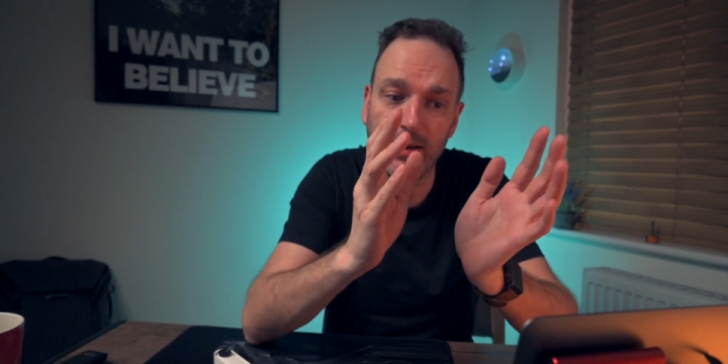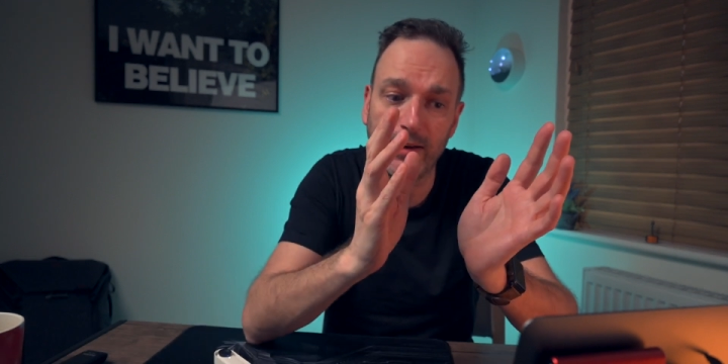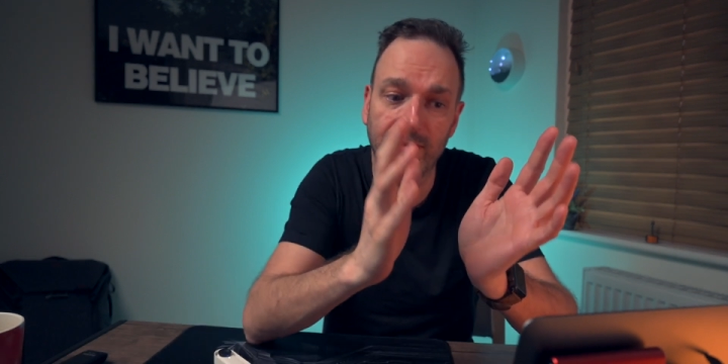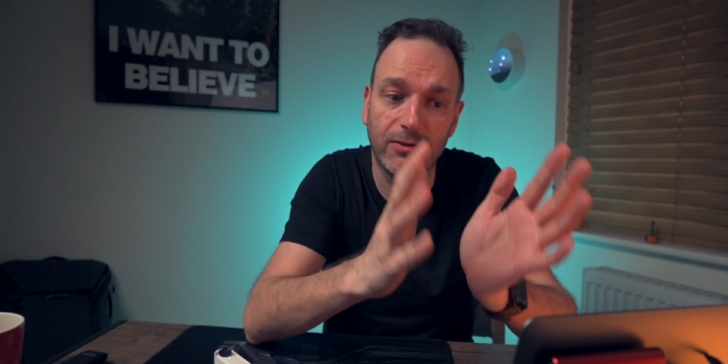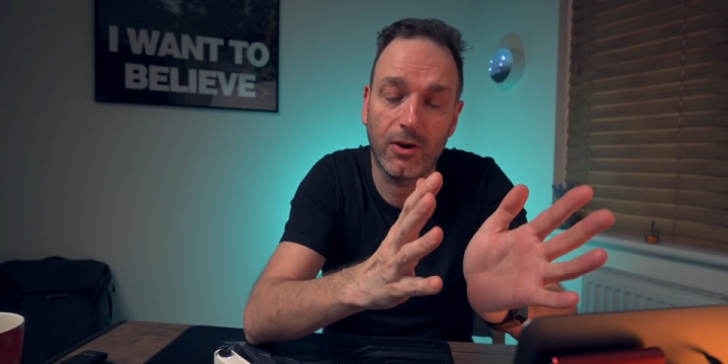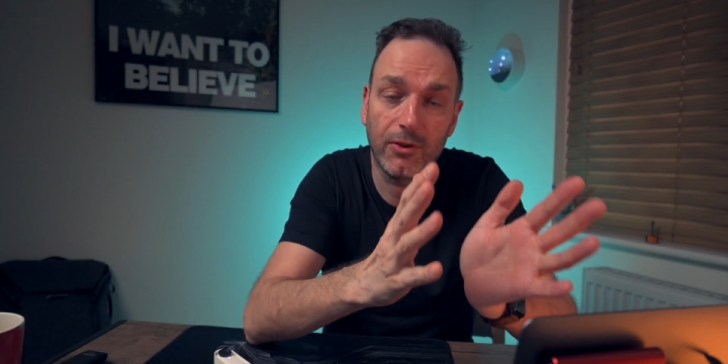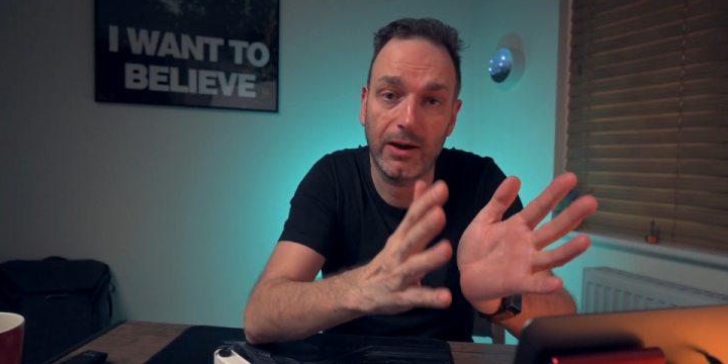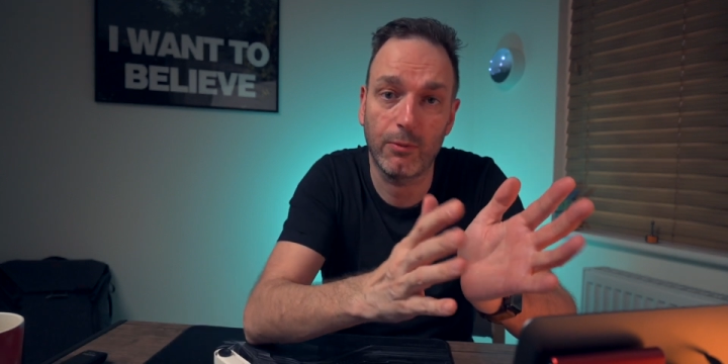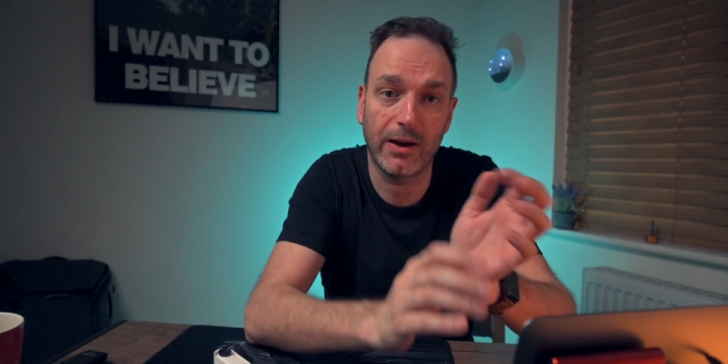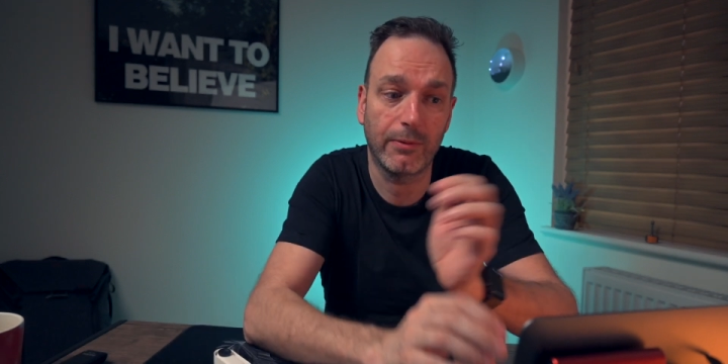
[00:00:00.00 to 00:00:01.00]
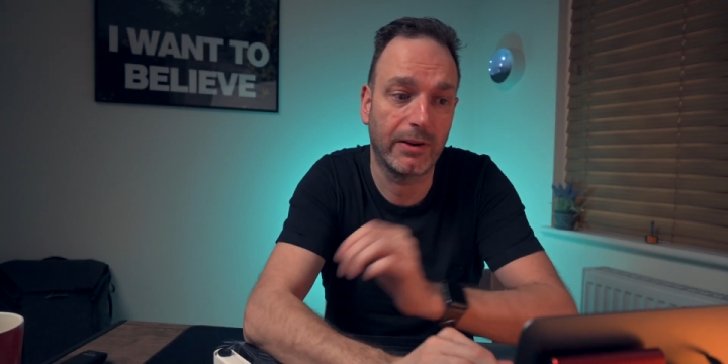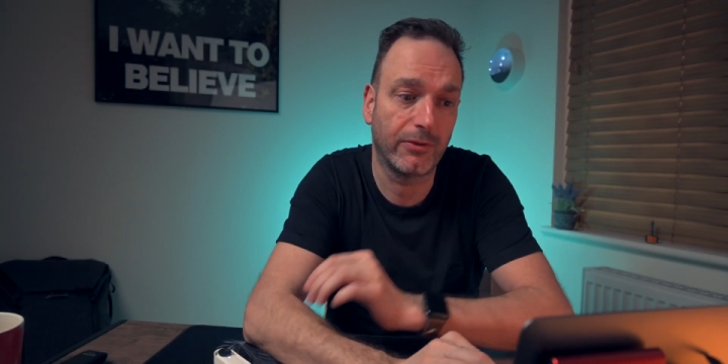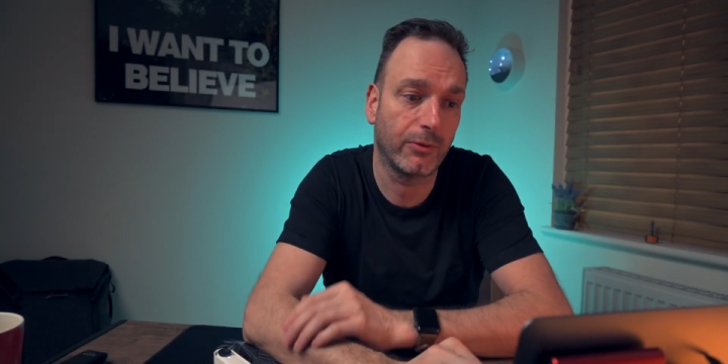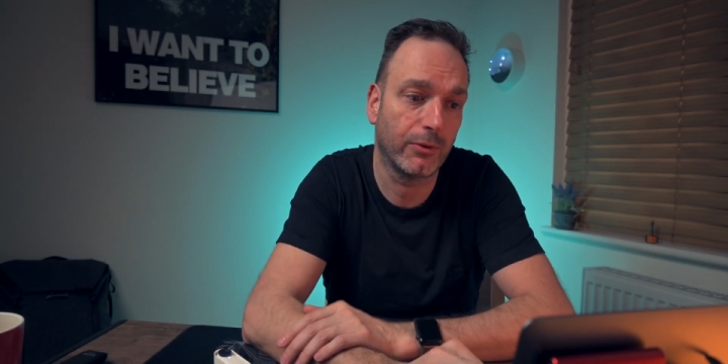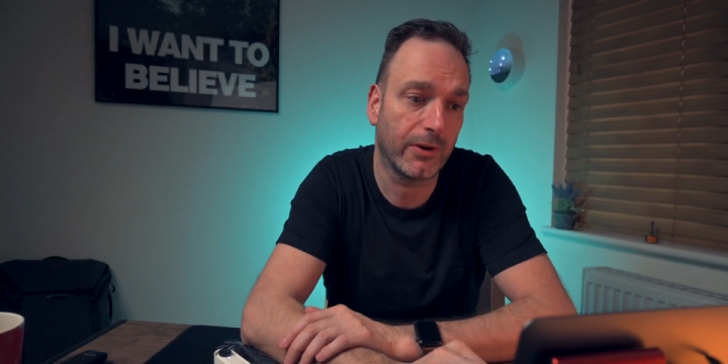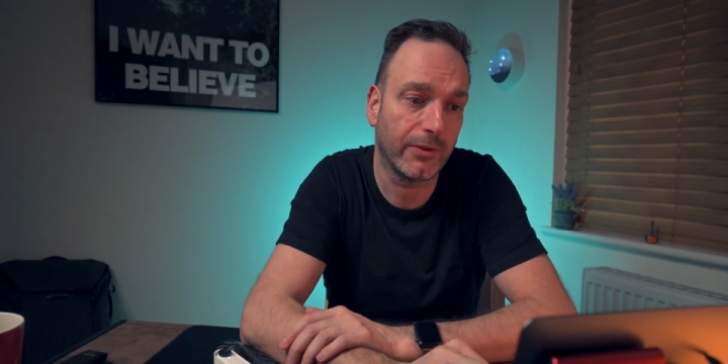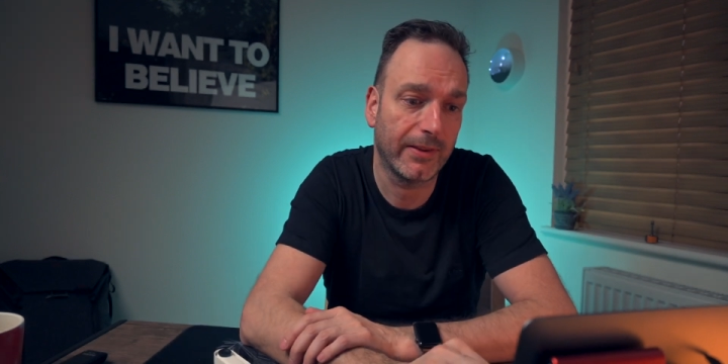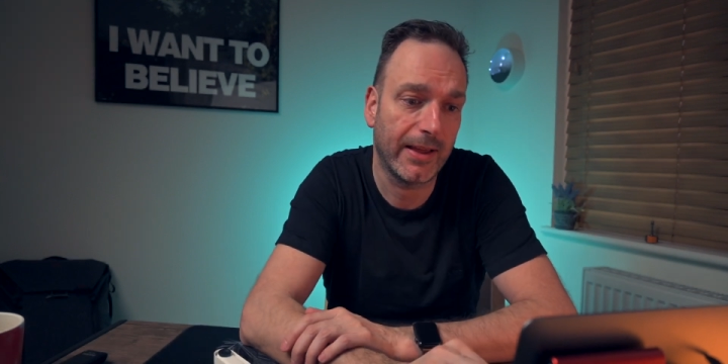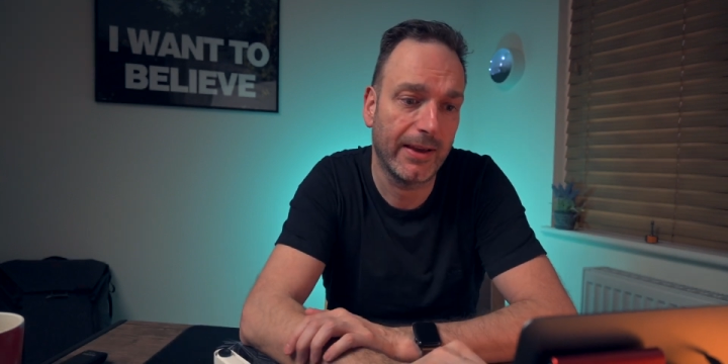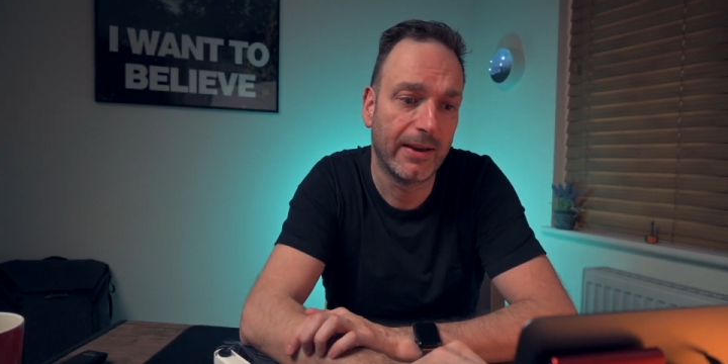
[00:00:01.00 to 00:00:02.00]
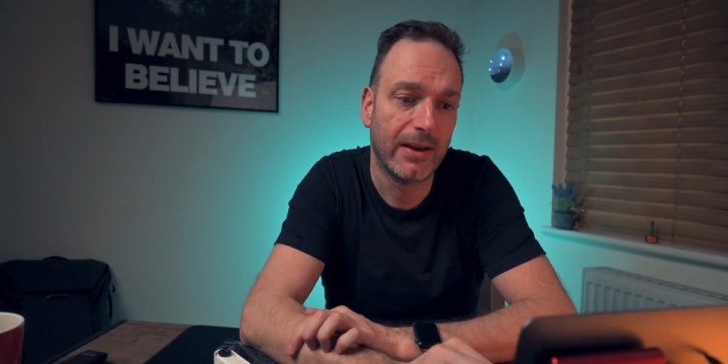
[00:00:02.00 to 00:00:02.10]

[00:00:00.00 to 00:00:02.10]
It's not that way when it's stored onto there.